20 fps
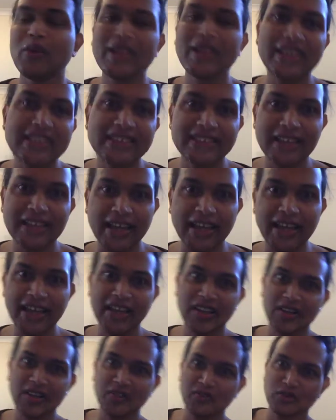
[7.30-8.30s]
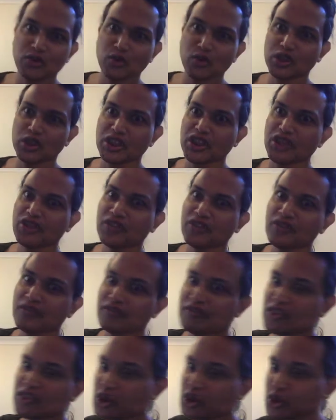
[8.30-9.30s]
Wednesday, 14th
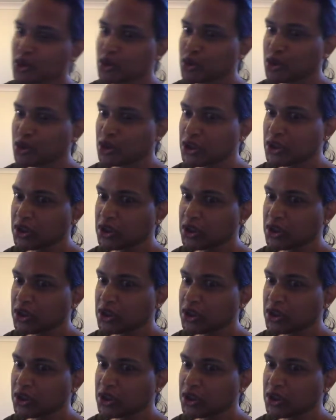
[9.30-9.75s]
of June,